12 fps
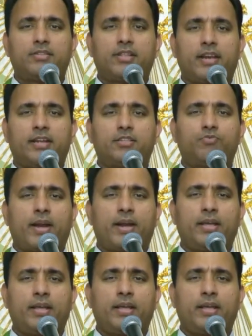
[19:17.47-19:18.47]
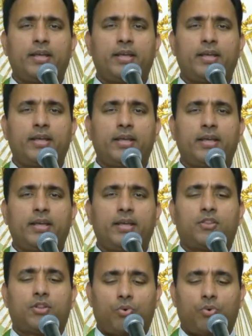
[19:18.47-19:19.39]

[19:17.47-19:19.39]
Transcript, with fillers: then it is very easy to understand